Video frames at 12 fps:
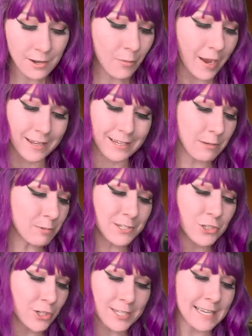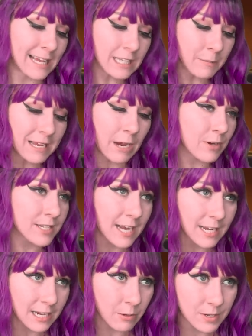No way, he was just telling me how
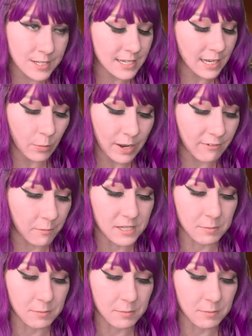excited he was to get away from this